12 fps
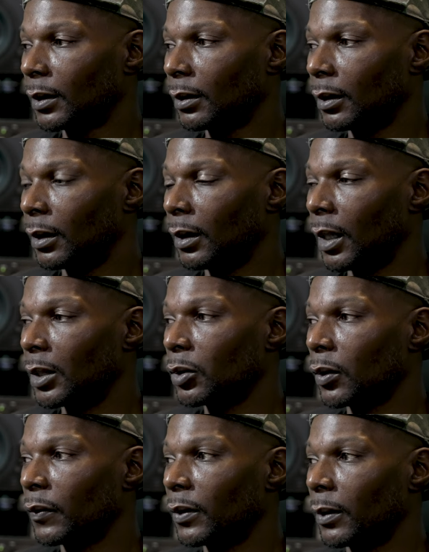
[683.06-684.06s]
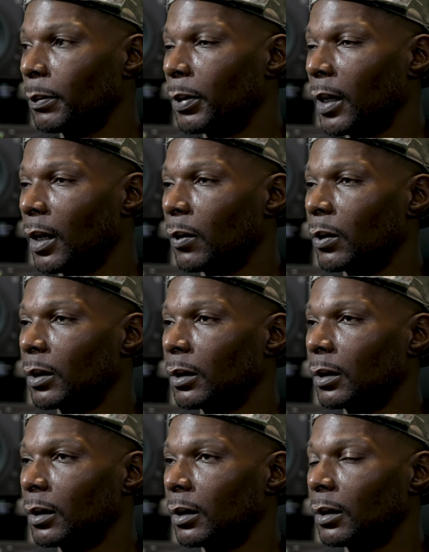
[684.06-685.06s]
And that's off the
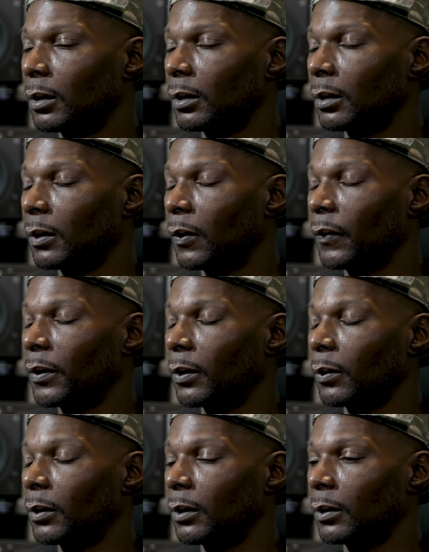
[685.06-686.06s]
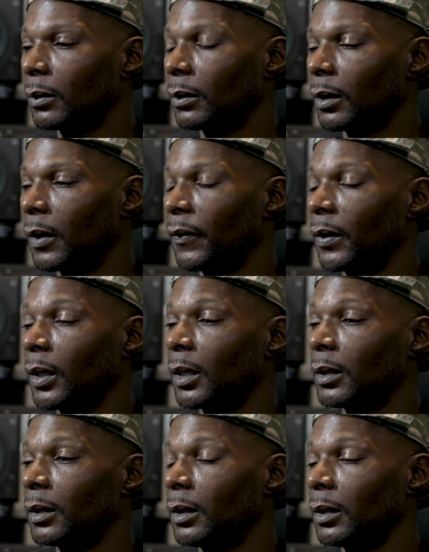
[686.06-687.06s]
Power. I forgot
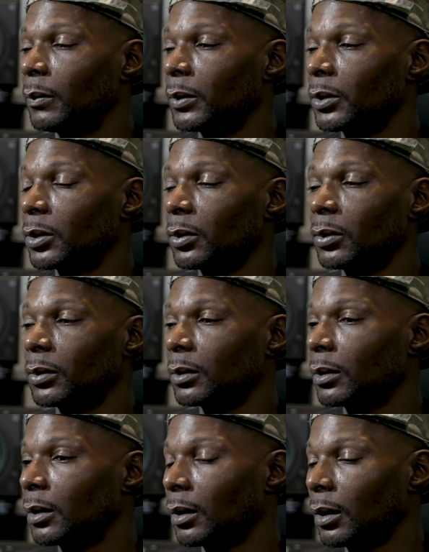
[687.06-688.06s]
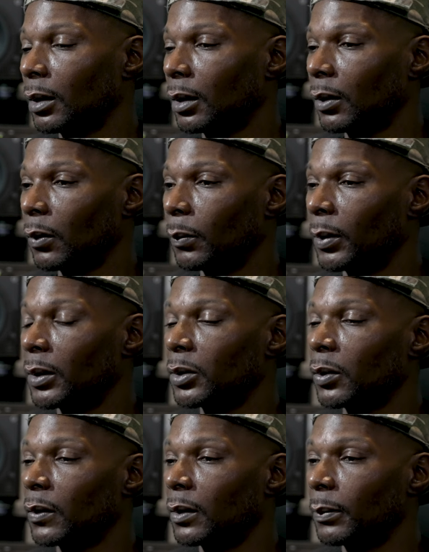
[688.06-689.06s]
the name of the song, but it's
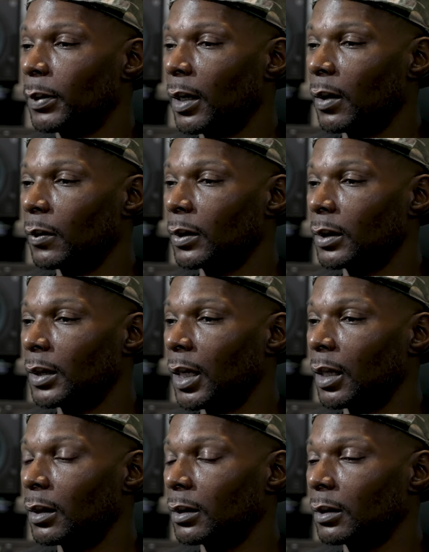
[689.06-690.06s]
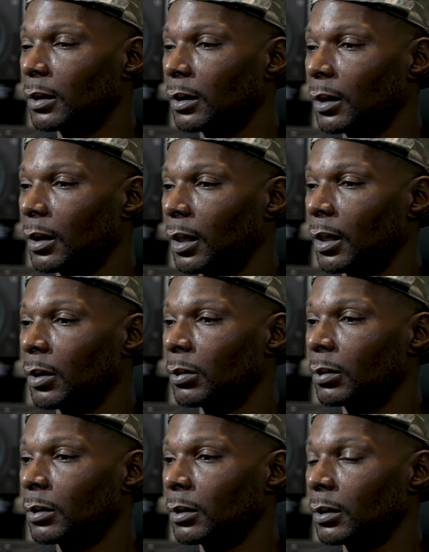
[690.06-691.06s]
off the Power of the Dollar album.